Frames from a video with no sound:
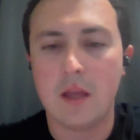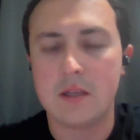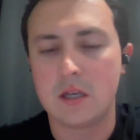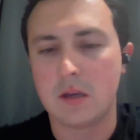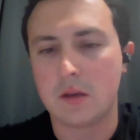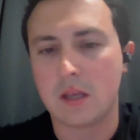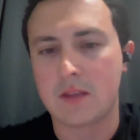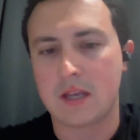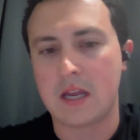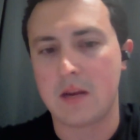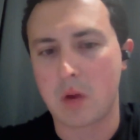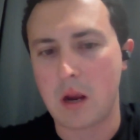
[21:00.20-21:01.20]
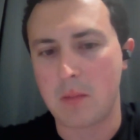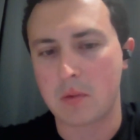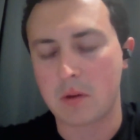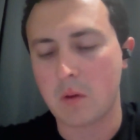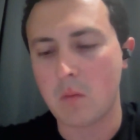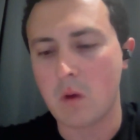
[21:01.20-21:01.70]
to get the kind of
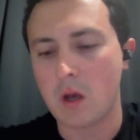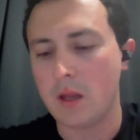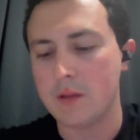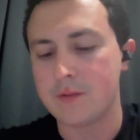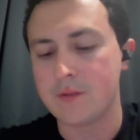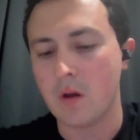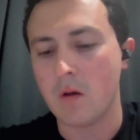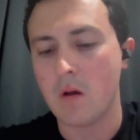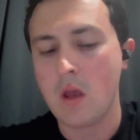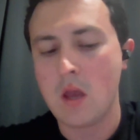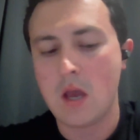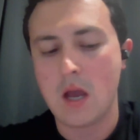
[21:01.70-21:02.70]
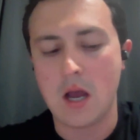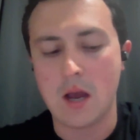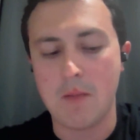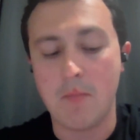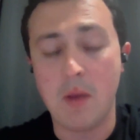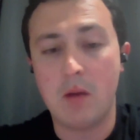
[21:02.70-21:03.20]
property we want. And so,
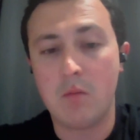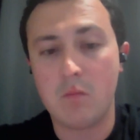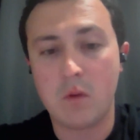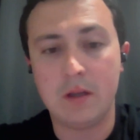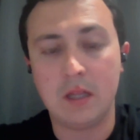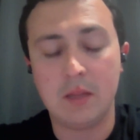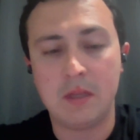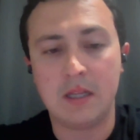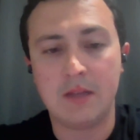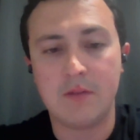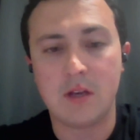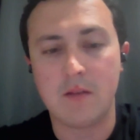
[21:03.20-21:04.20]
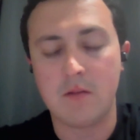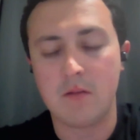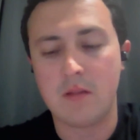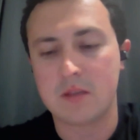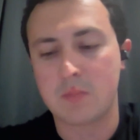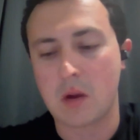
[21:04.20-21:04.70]
but we'd been living in
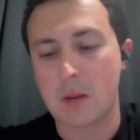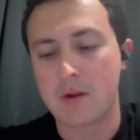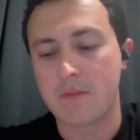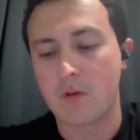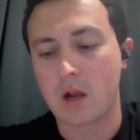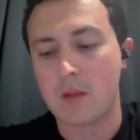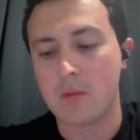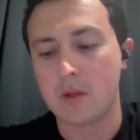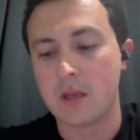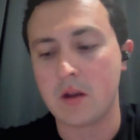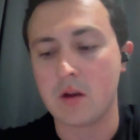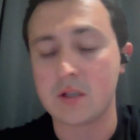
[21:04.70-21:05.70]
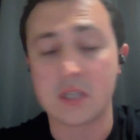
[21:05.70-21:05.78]
this property for a couple of years.